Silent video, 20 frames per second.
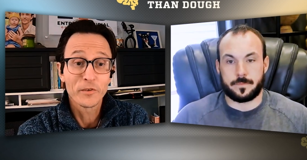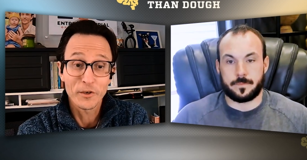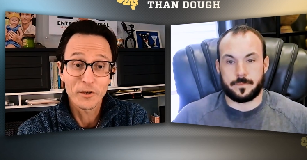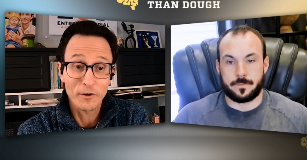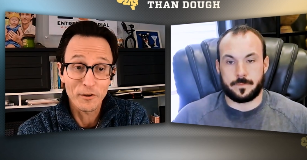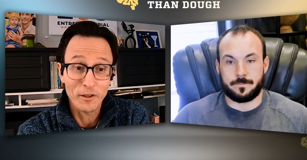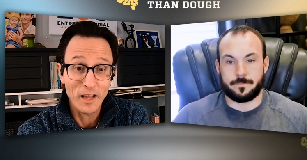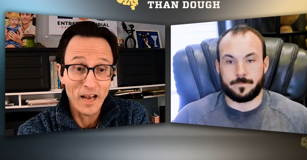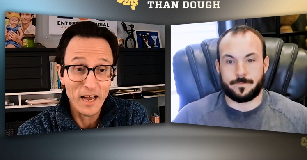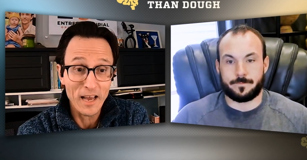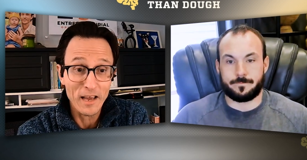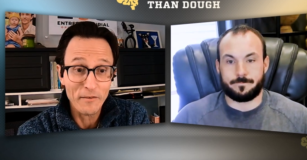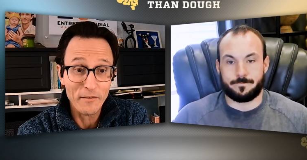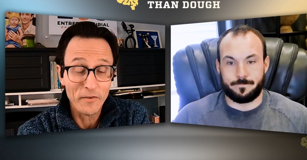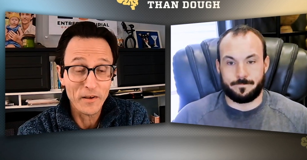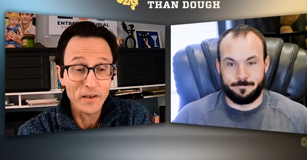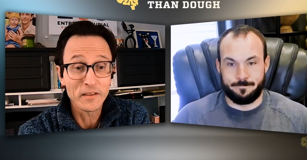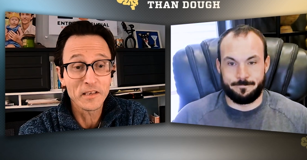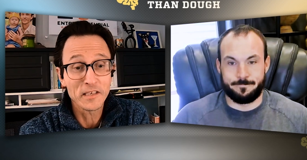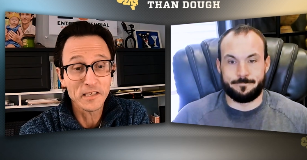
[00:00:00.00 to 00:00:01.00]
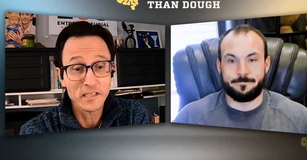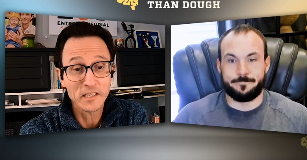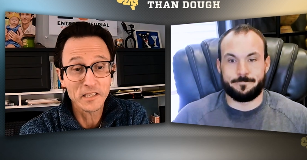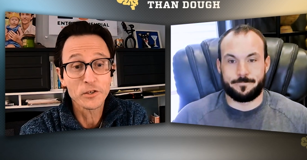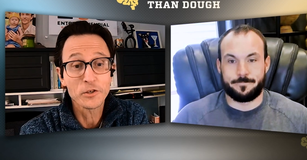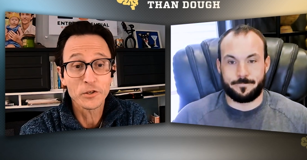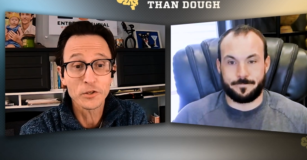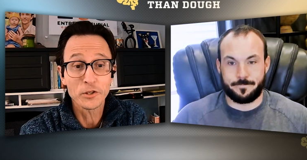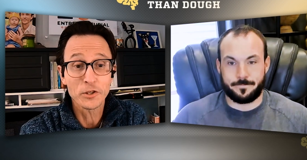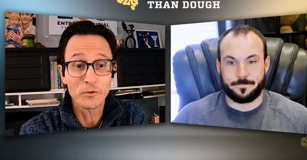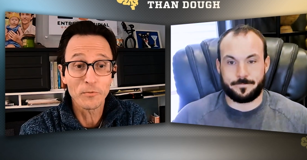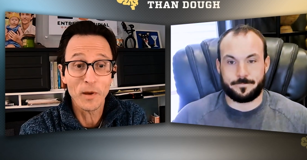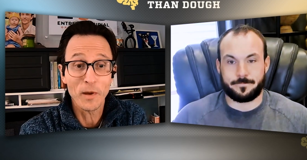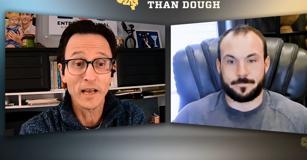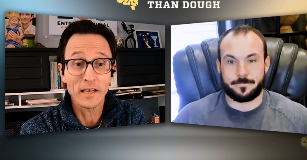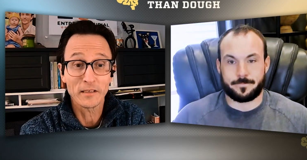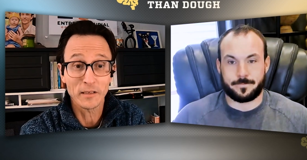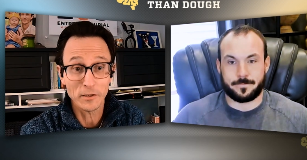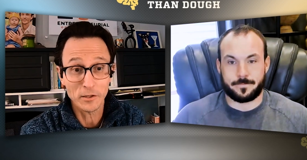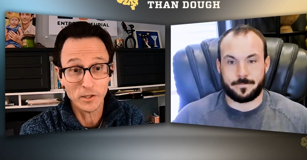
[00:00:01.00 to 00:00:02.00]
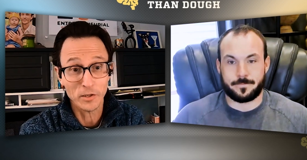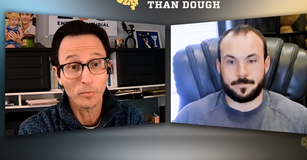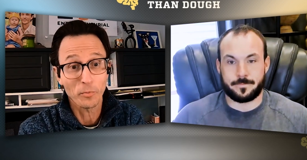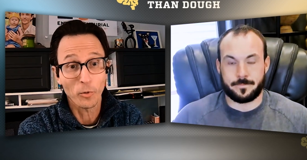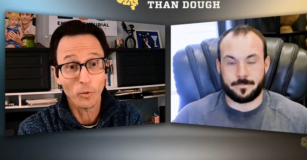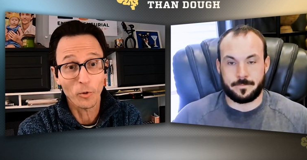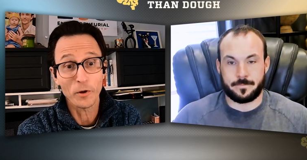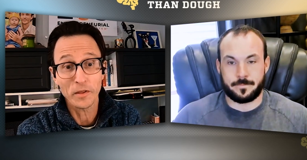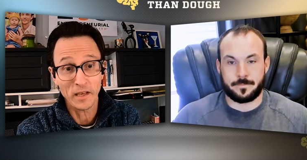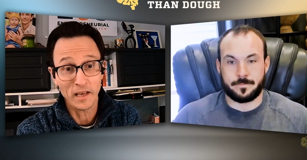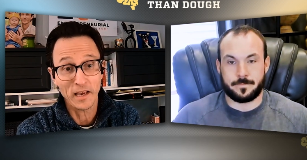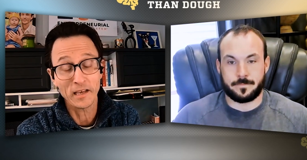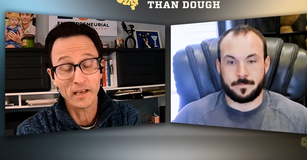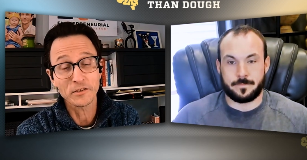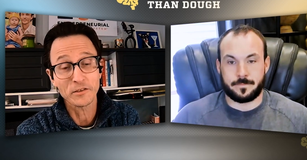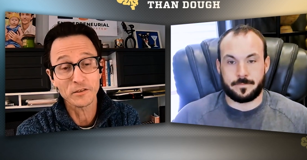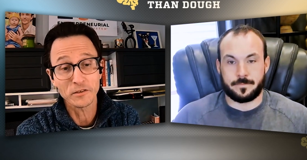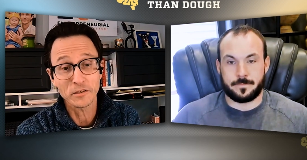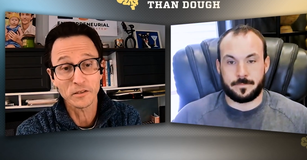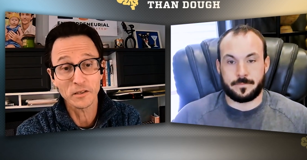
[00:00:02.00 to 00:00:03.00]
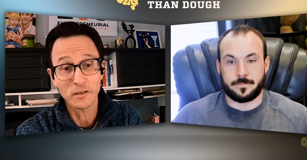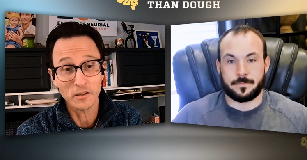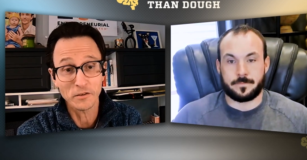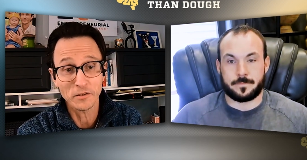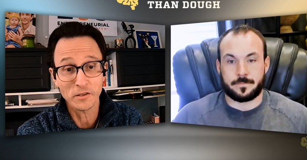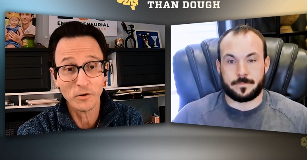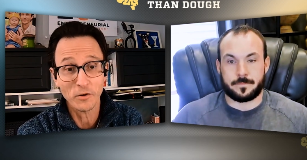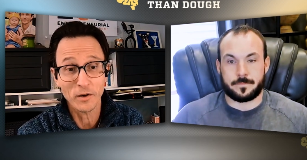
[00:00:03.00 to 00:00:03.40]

Speaker 1: your life and the decisions you make to support the answers to those